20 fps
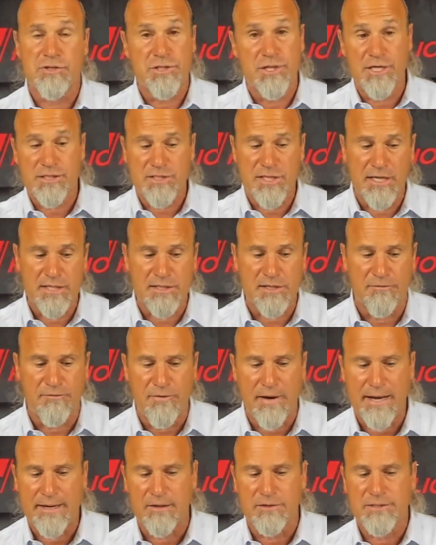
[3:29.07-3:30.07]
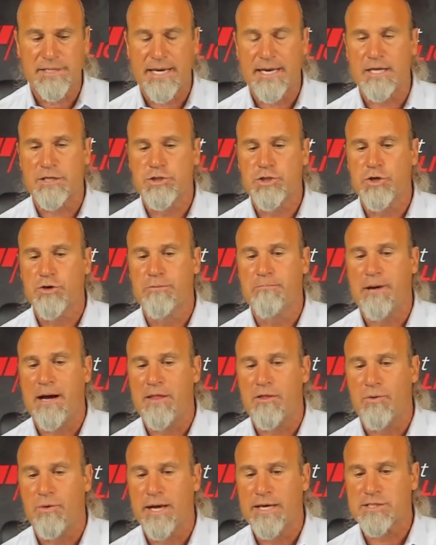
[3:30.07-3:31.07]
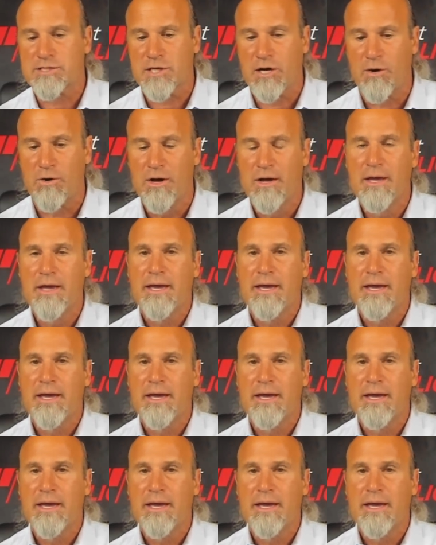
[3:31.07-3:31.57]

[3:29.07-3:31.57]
This is the final day of June, by the way, so